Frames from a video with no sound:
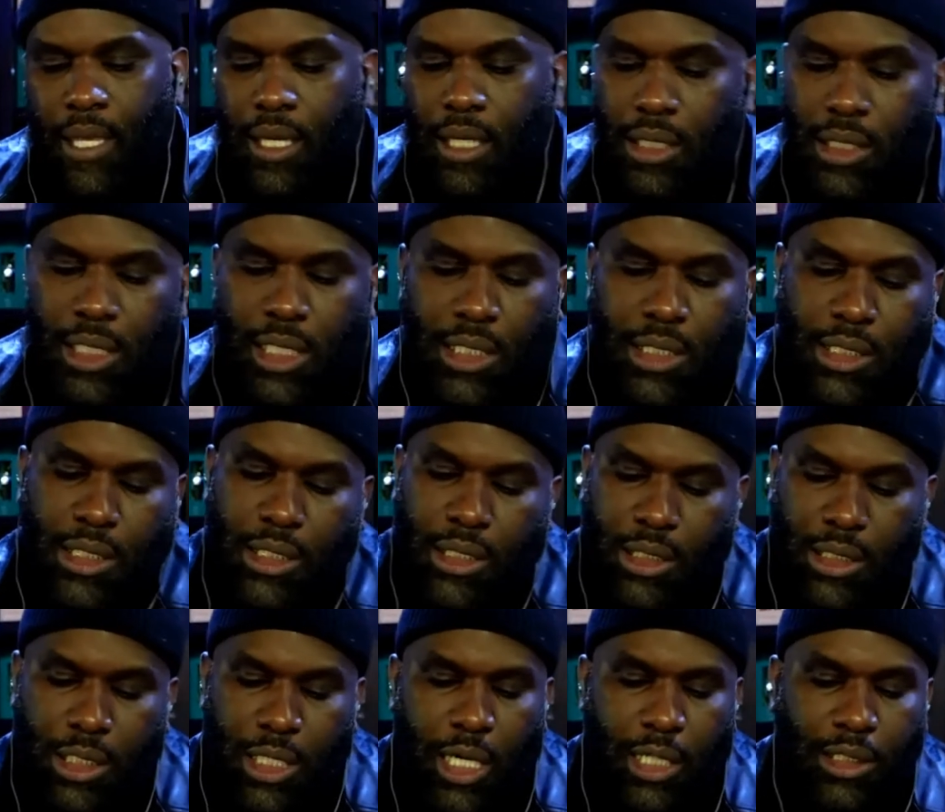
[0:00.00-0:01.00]
This is
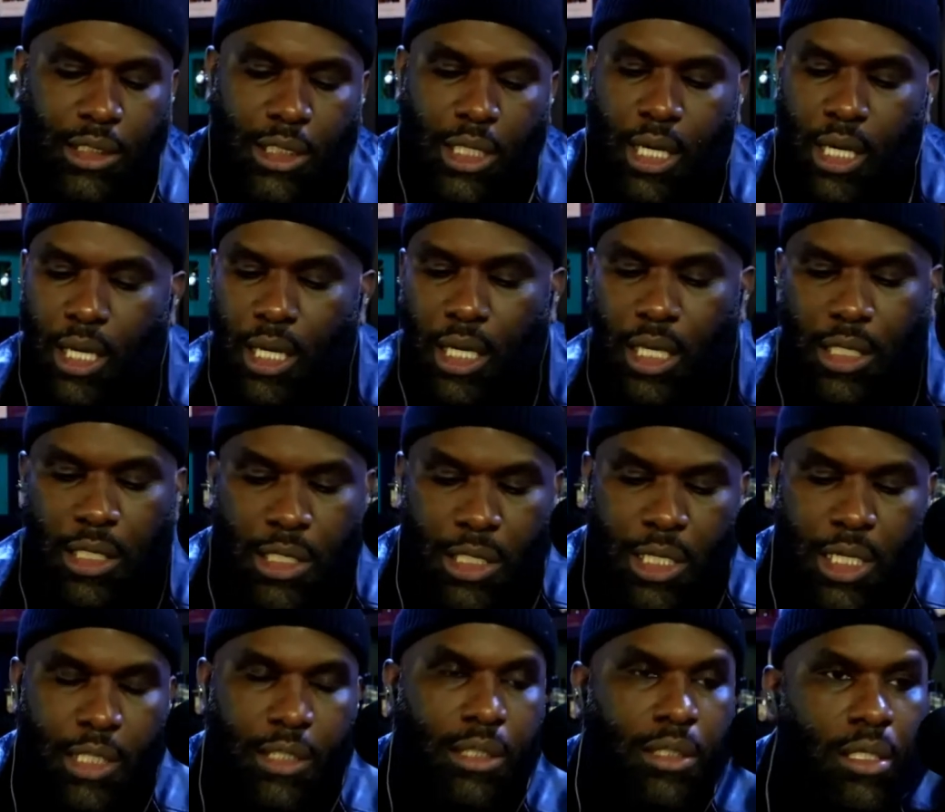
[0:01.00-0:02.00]
just,
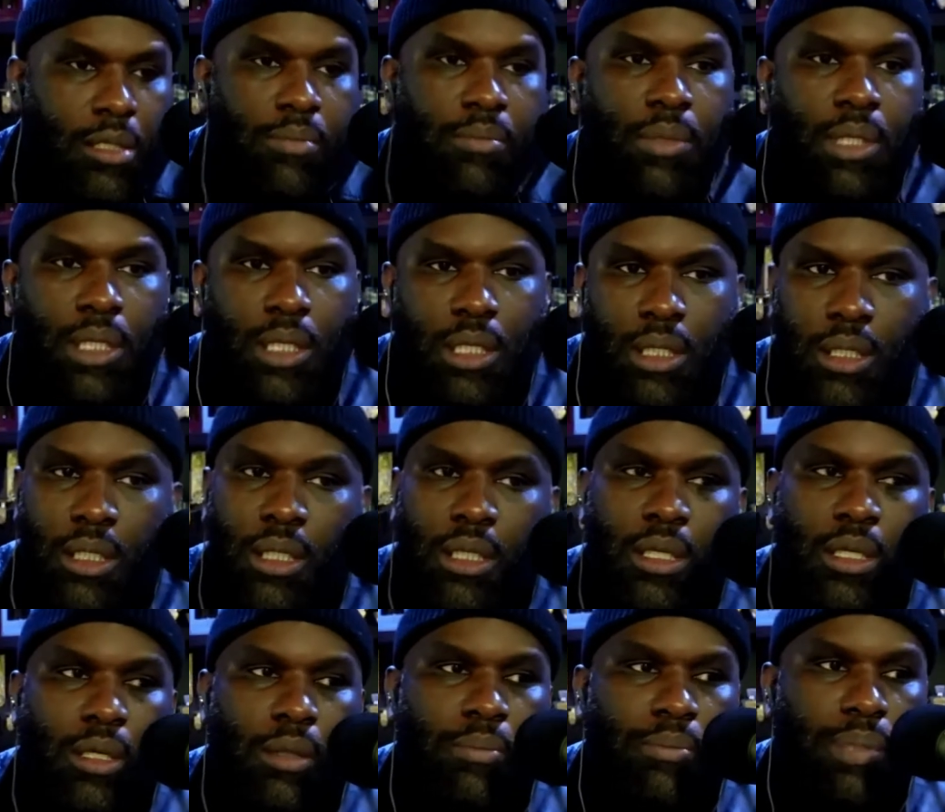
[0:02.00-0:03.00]
this to me
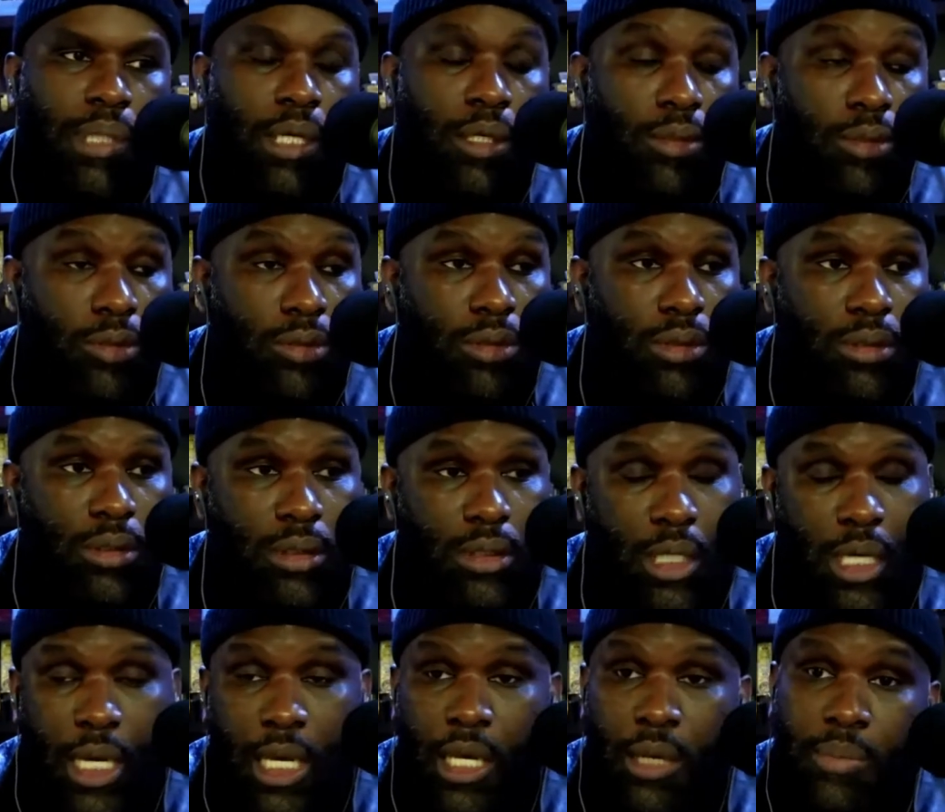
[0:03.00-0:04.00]
blows
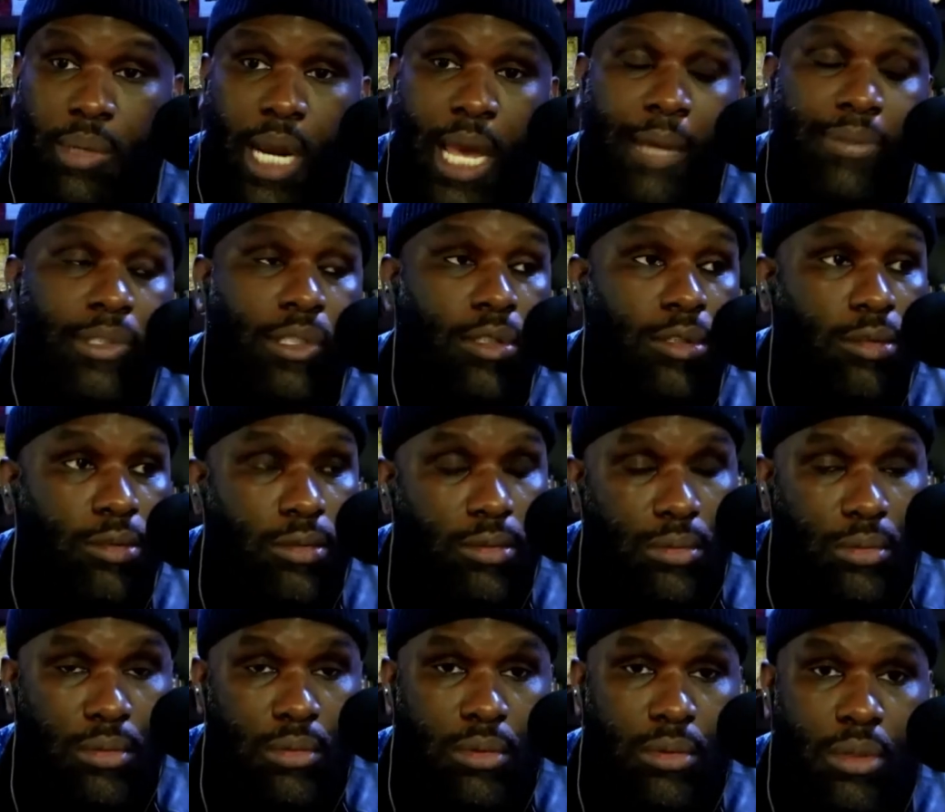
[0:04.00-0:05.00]
Amber Absolute,
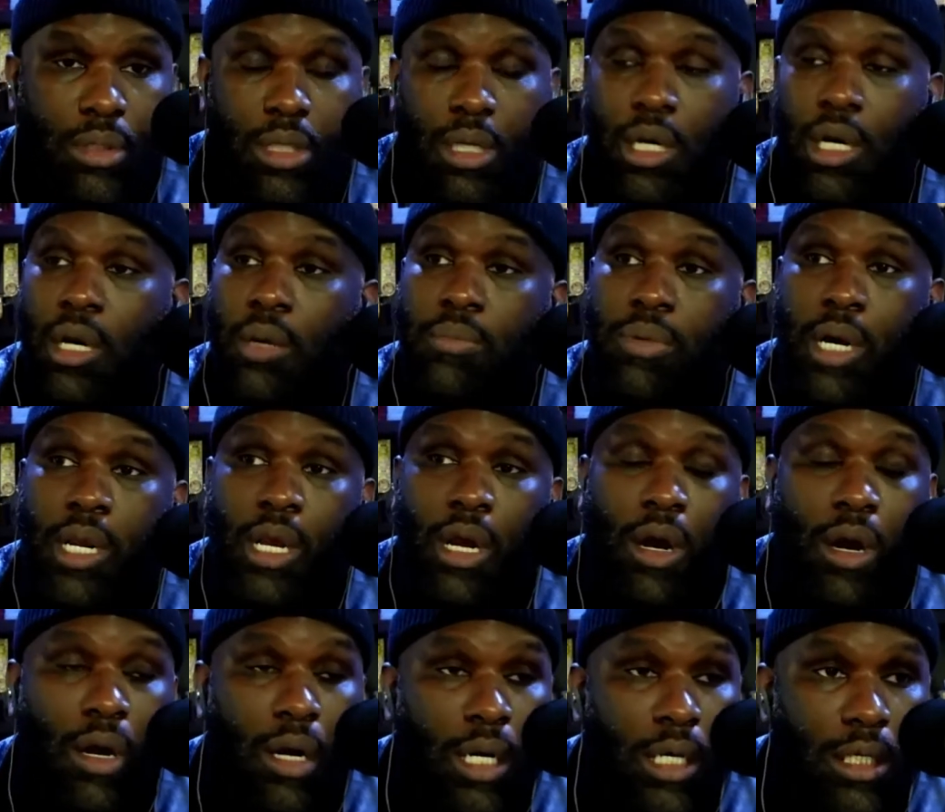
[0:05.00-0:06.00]
Ombre
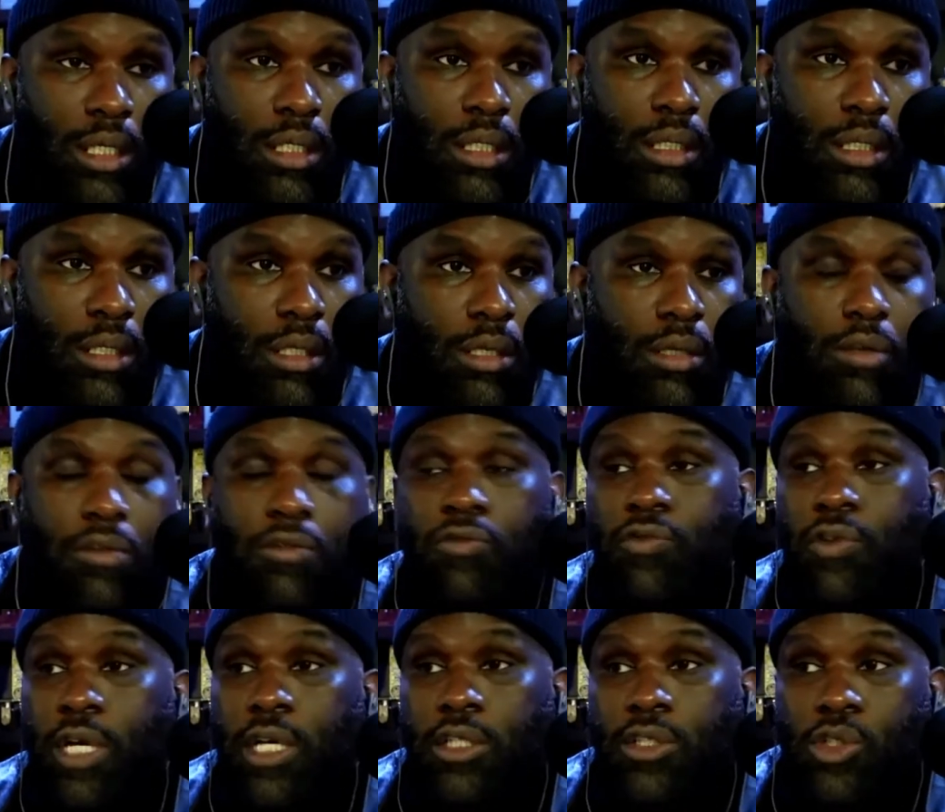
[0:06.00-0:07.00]
Aria,
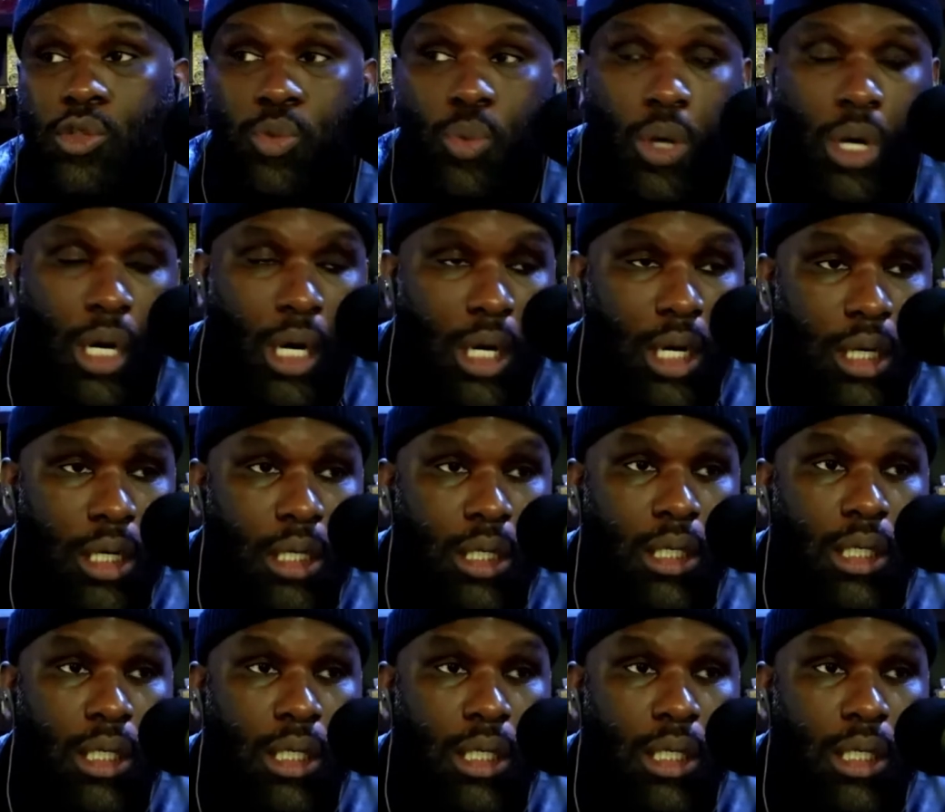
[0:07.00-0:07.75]
Grand Soir.